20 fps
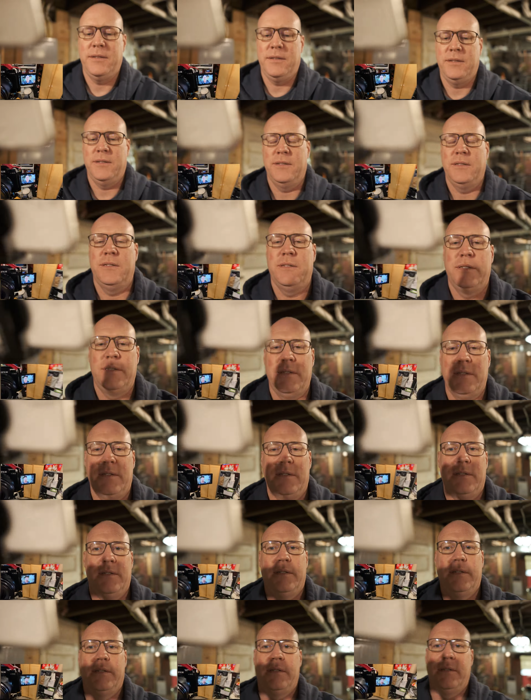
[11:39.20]

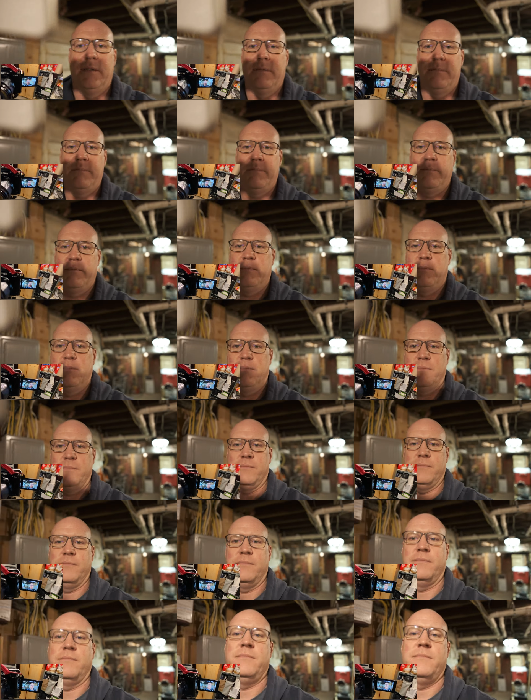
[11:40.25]

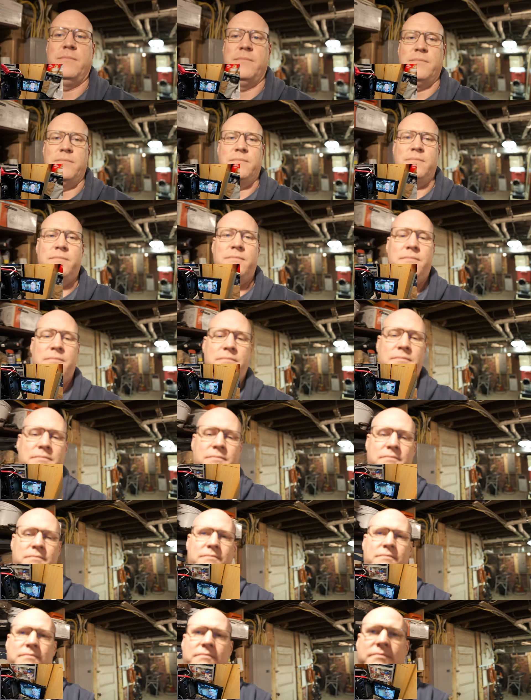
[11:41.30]

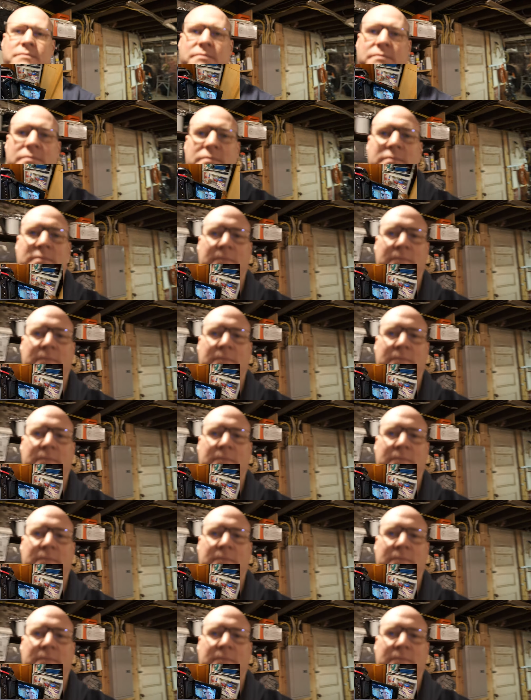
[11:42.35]
(silence)